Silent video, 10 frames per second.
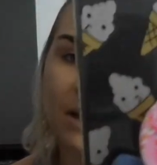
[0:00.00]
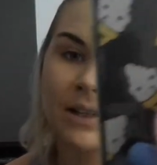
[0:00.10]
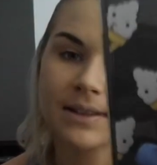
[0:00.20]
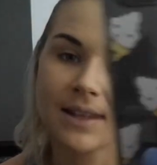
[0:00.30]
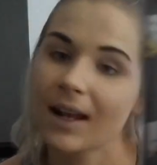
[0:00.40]

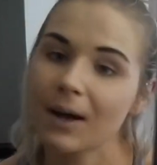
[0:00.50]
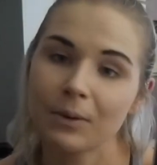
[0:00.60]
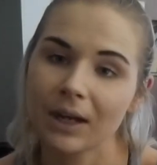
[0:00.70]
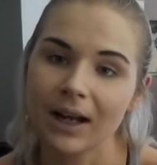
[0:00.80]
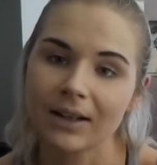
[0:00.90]
means that I
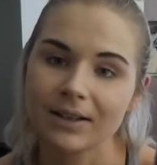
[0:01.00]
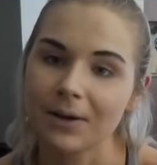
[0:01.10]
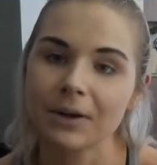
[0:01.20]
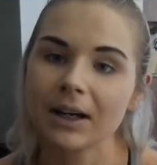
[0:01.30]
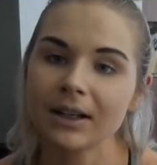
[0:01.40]
would get a
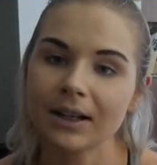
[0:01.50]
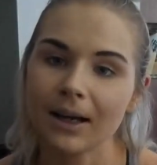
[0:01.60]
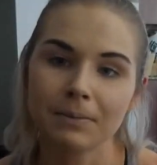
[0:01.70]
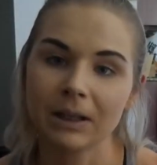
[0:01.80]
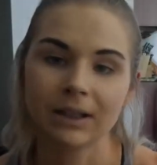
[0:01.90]
donut.
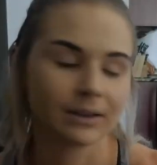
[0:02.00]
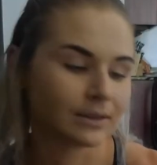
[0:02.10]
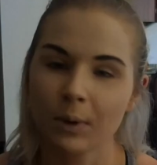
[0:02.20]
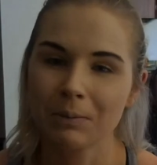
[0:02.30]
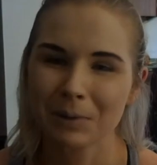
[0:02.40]
I mean,
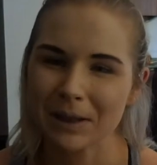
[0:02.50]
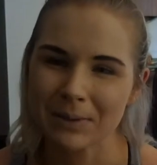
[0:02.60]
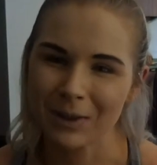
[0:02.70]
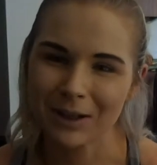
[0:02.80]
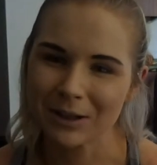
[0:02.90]
1 + 1,